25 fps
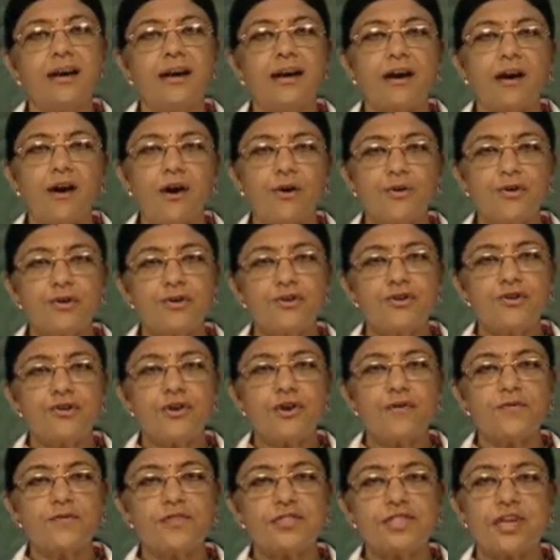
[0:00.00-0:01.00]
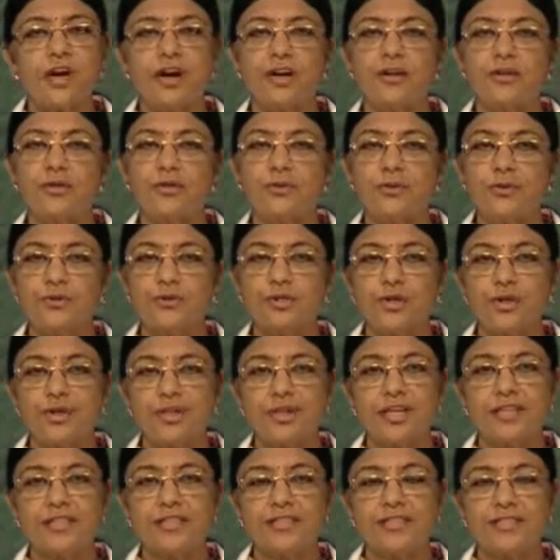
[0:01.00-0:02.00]
Autotrophs are those
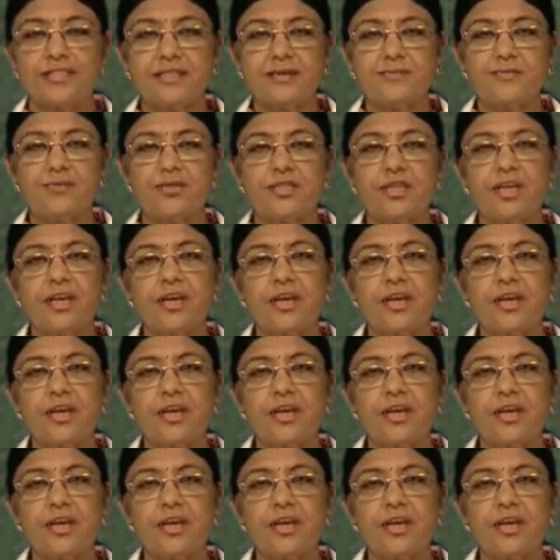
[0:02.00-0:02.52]
organisms